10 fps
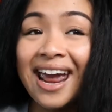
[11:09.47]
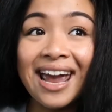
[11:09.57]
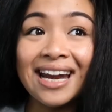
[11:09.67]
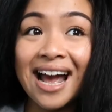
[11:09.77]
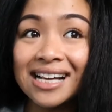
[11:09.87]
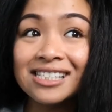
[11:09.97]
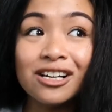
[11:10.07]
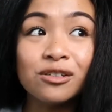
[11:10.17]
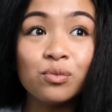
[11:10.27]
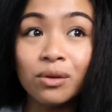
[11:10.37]
and I
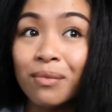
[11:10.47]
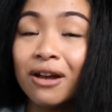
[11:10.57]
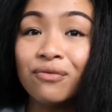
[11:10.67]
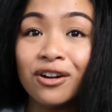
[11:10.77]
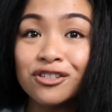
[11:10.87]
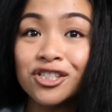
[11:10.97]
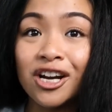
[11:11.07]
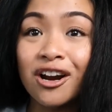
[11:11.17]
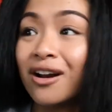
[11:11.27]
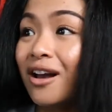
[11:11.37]
dealt with my fair
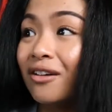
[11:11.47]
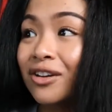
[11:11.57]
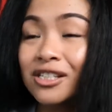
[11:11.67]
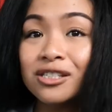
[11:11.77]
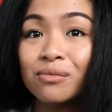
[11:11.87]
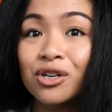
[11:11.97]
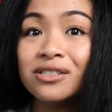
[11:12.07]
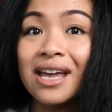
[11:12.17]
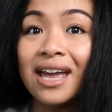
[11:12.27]
share of customers,